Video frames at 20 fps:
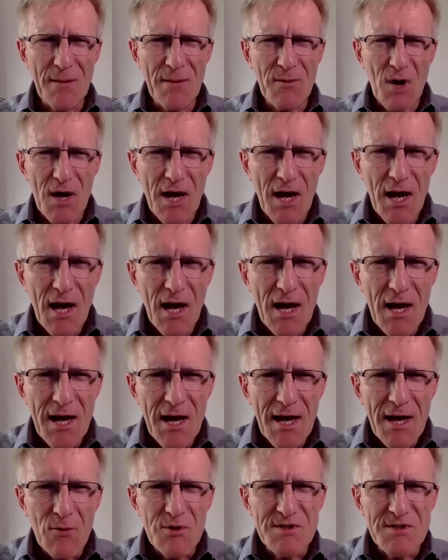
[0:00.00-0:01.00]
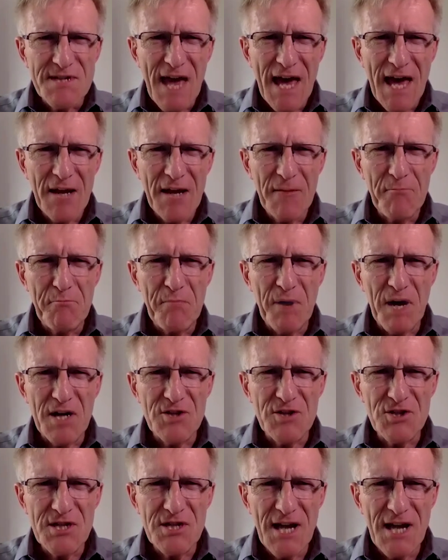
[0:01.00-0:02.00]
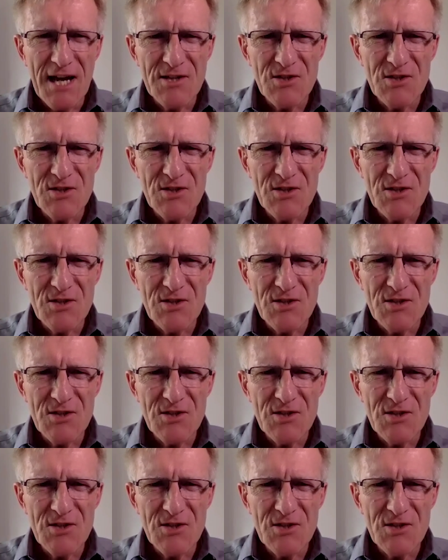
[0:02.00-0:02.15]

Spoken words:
I go, was that a budgie I